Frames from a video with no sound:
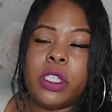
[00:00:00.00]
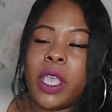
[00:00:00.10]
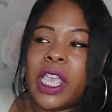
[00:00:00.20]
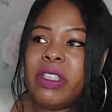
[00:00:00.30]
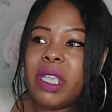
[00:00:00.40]

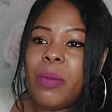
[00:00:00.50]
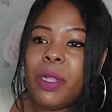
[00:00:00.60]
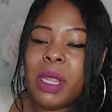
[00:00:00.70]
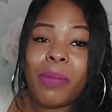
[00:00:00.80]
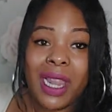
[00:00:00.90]
So if
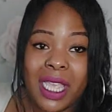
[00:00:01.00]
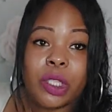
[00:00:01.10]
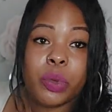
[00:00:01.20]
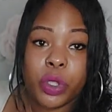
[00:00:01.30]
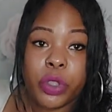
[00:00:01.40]
somebody
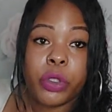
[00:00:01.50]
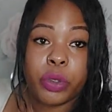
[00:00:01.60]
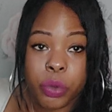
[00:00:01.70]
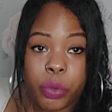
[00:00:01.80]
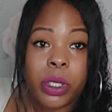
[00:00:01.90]
plays with
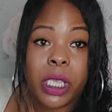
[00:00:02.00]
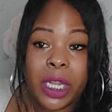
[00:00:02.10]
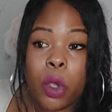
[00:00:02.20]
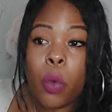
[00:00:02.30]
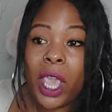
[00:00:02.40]
you
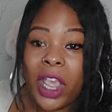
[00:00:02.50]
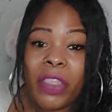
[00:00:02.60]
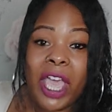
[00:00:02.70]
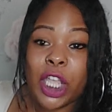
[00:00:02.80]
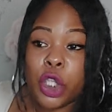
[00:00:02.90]
in a way
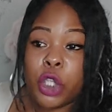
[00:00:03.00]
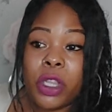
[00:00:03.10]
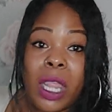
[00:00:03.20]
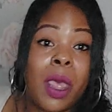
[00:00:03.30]
that you,